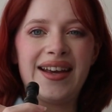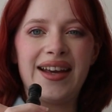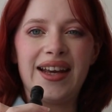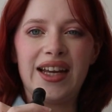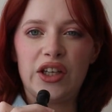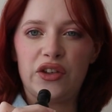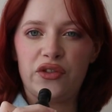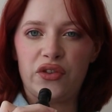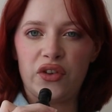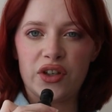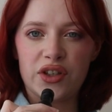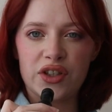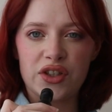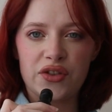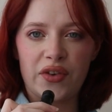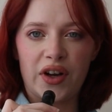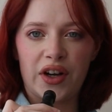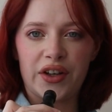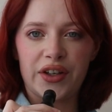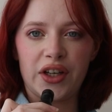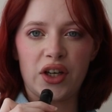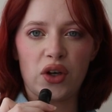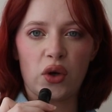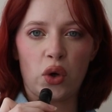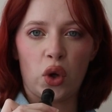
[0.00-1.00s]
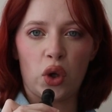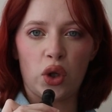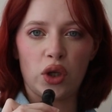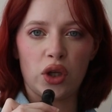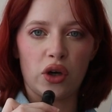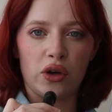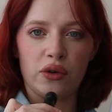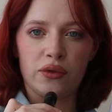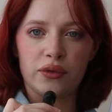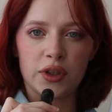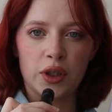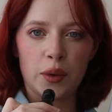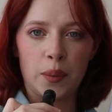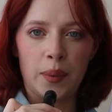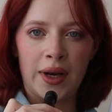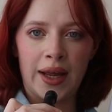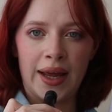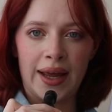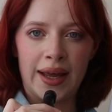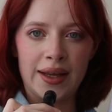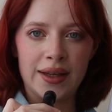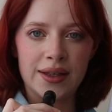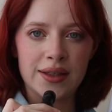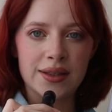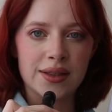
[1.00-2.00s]
It feels very all over the
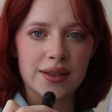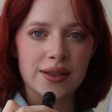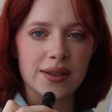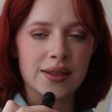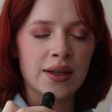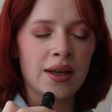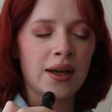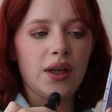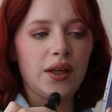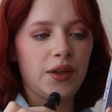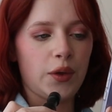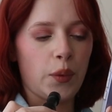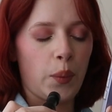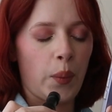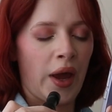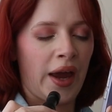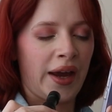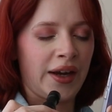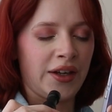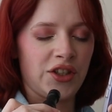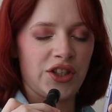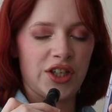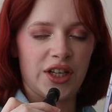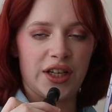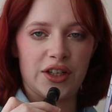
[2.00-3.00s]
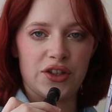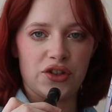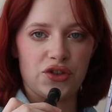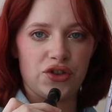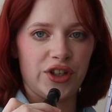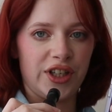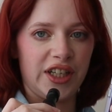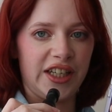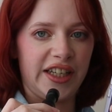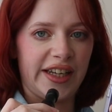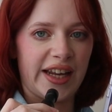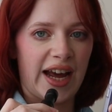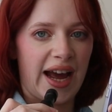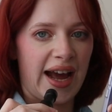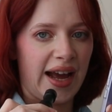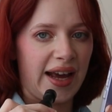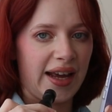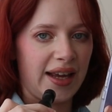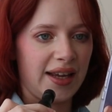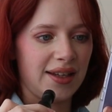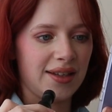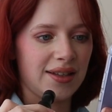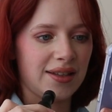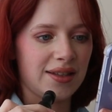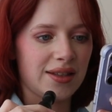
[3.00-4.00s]
place. The packaging is really
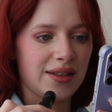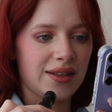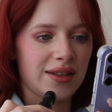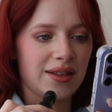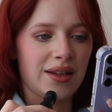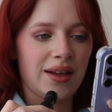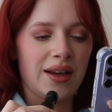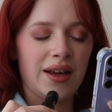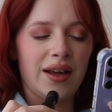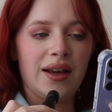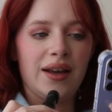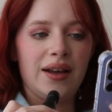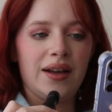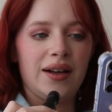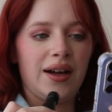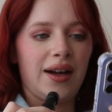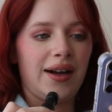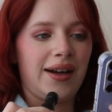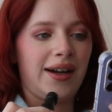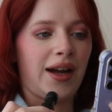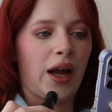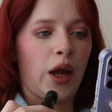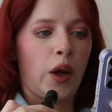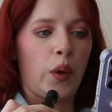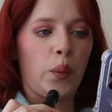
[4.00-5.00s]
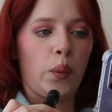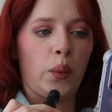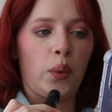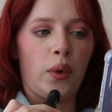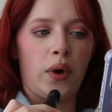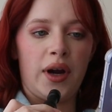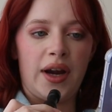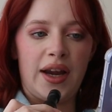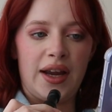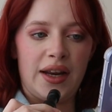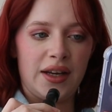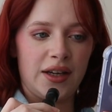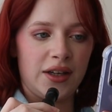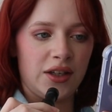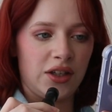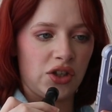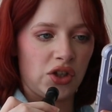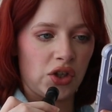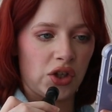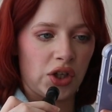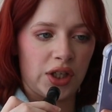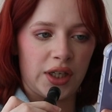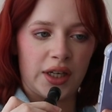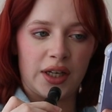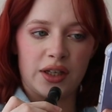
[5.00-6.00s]
nice. I'm pretty
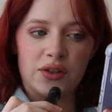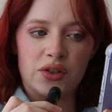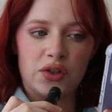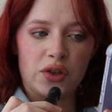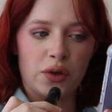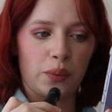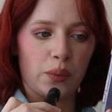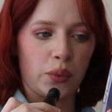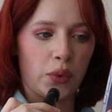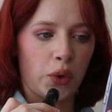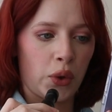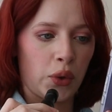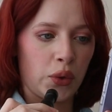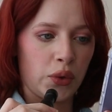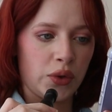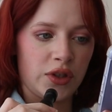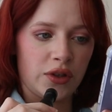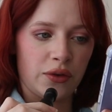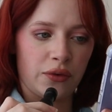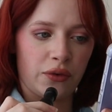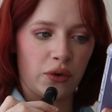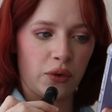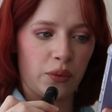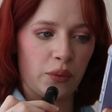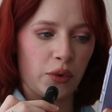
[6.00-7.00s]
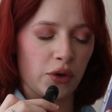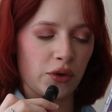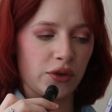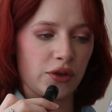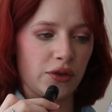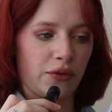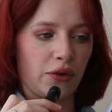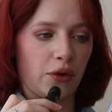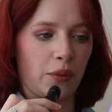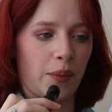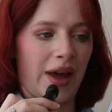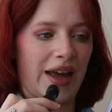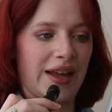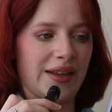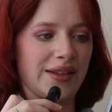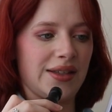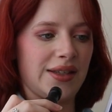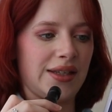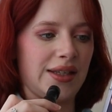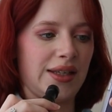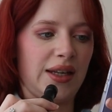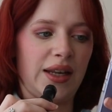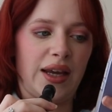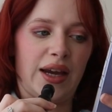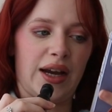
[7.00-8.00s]
sure there's some beautiful, beautiful
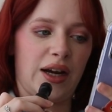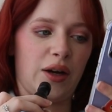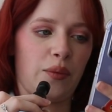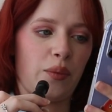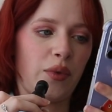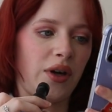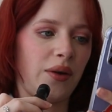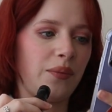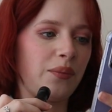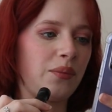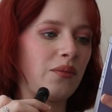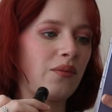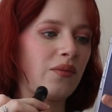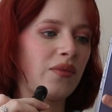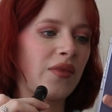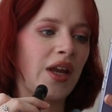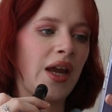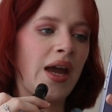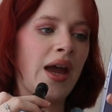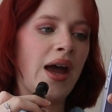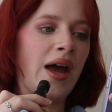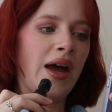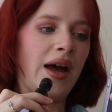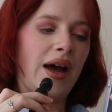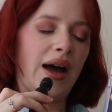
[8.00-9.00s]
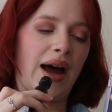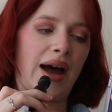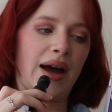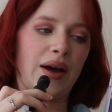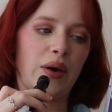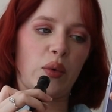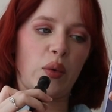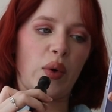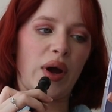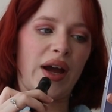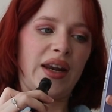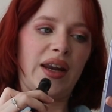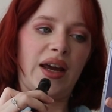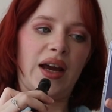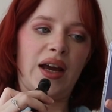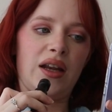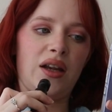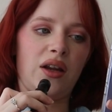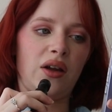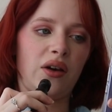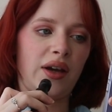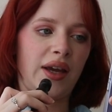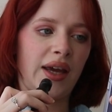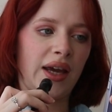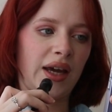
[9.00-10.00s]
mattes in there, but when I
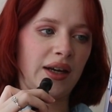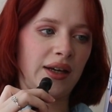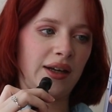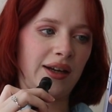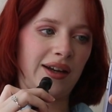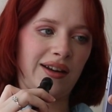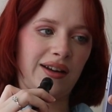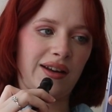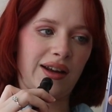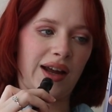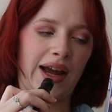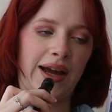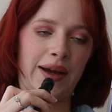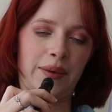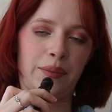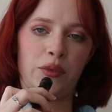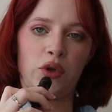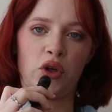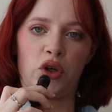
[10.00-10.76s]
look at it, I'm